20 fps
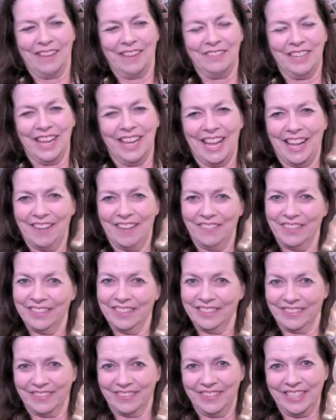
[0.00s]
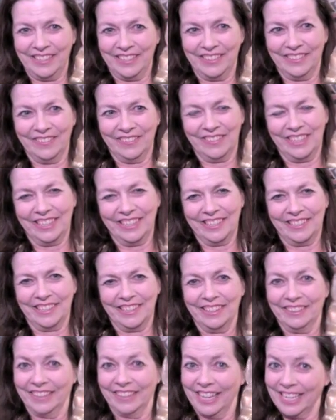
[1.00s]
would have this creature, which is
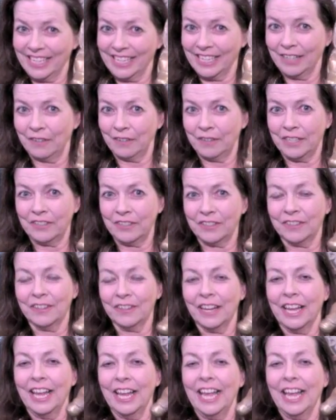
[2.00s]
a lightning creature.